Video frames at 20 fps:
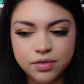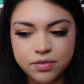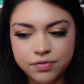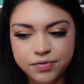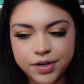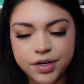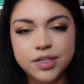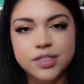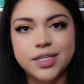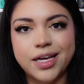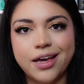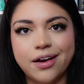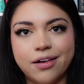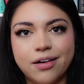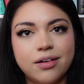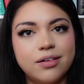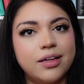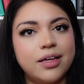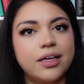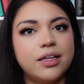figure
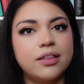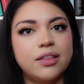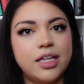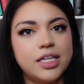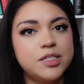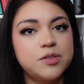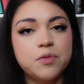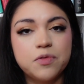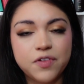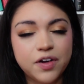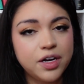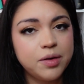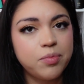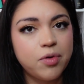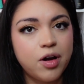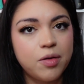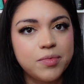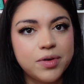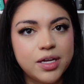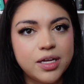skater. Like, that's very
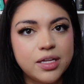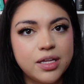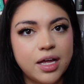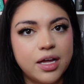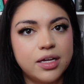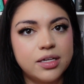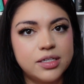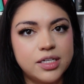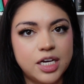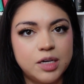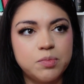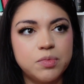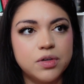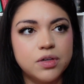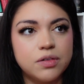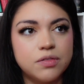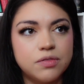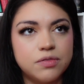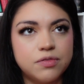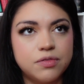prominent in that type
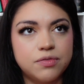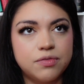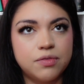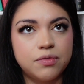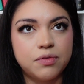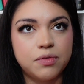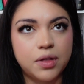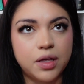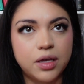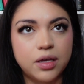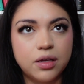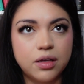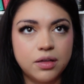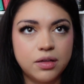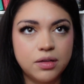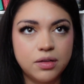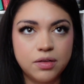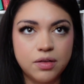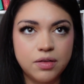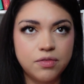of like
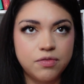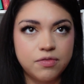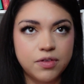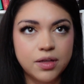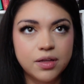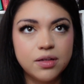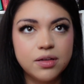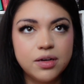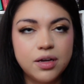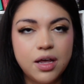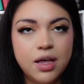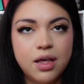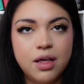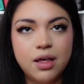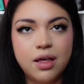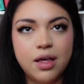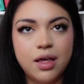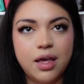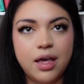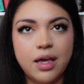field,
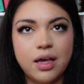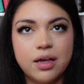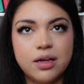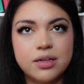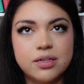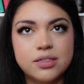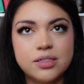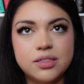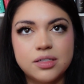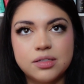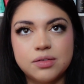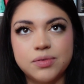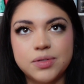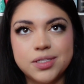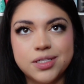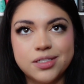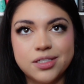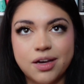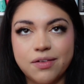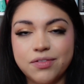and it was
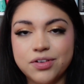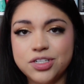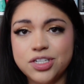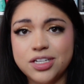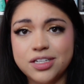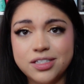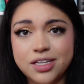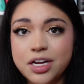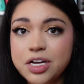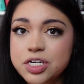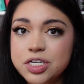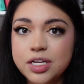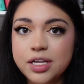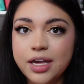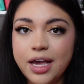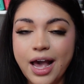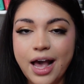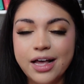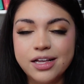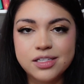discovered she essentially
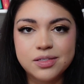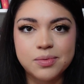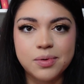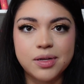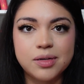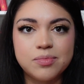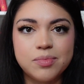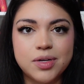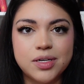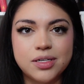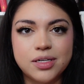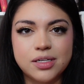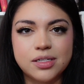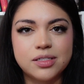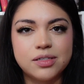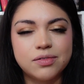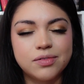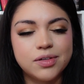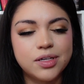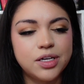has one but
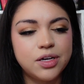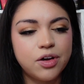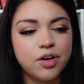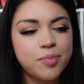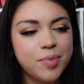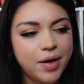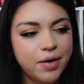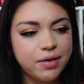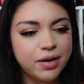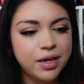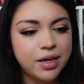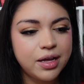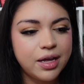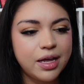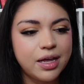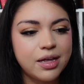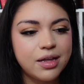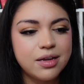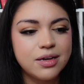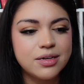doesn't really know about it,
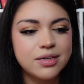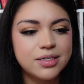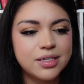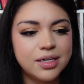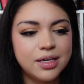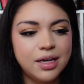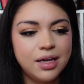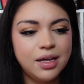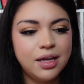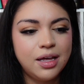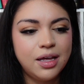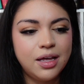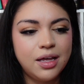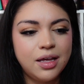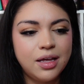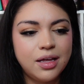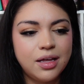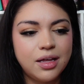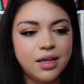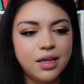and
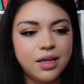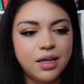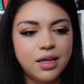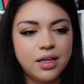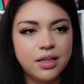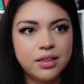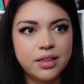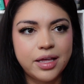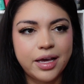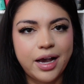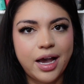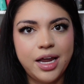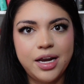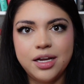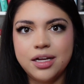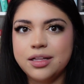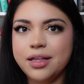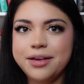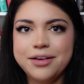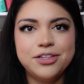they kind
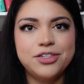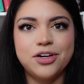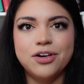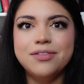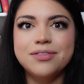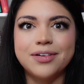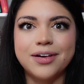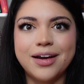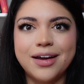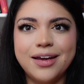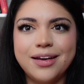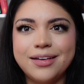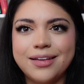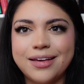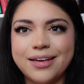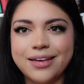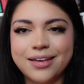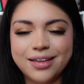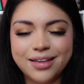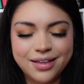of glazed over it.
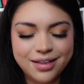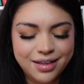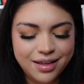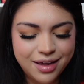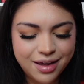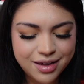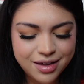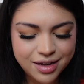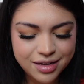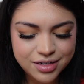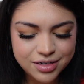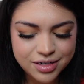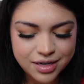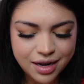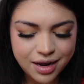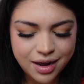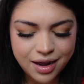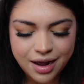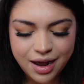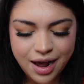Like,
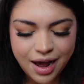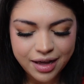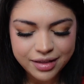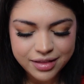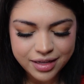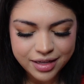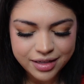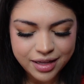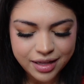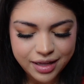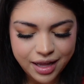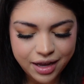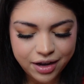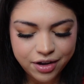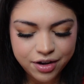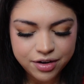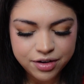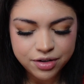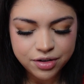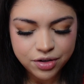I think that
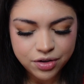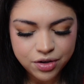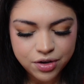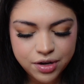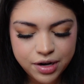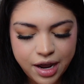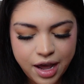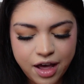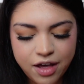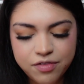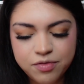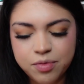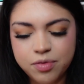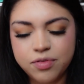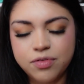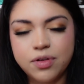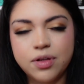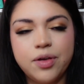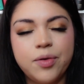could have